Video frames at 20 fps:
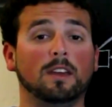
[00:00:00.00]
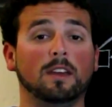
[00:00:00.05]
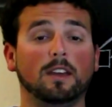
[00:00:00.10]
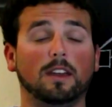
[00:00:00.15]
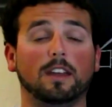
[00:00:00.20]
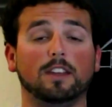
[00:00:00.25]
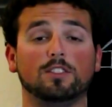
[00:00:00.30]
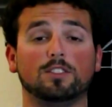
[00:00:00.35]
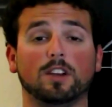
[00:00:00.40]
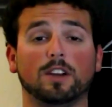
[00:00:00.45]

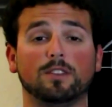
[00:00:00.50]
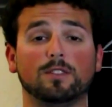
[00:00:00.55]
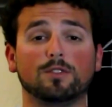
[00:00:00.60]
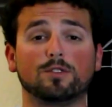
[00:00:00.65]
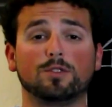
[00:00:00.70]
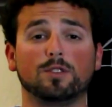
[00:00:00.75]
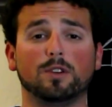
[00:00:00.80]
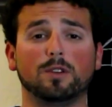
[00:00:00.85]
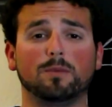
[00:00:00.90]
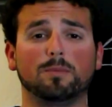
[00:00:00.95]
A genre
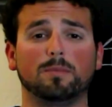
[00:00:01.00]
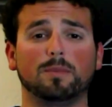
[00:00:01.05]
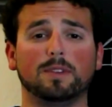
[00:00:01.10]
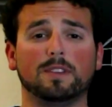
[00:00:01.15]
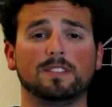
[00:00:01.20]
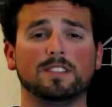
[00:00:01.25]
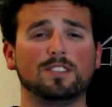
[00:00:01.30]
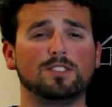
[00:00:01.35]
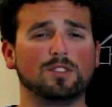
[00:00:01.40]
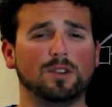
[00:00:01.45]
trope
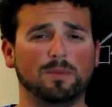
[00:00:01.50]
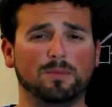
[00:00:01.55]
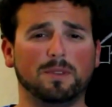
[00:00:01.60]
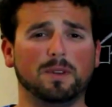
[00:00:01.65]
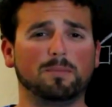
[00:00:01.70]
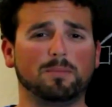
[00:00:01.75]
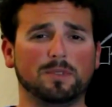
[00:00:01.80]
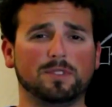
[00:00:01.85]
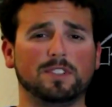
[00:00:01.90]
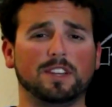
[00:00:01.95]
is a trope
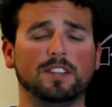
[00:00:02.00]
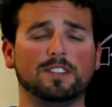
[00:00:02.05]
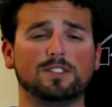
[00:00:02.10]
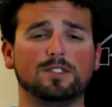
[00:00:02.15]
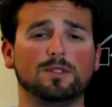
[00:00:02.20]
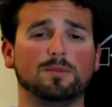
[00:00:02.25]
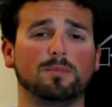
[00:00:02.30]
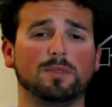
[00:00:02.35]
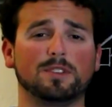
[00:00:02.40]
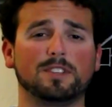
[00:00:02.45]
that pertains
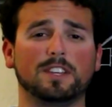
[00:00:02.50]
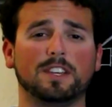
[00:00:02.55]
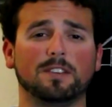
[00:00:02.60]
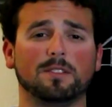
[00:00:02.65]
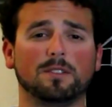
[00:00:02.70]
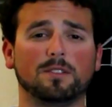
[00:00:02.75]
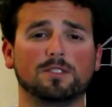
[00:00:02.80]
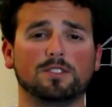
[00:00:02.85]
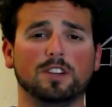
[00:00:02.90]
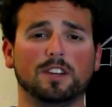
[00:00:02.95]
to a
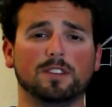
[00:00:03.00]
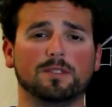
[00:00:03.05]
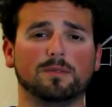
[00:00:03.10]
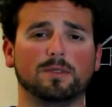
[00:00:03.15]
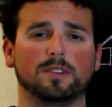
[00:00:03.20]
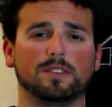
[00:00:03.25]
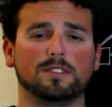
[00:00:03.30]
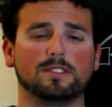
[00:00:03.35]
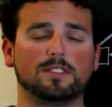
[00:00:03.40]
particular genre,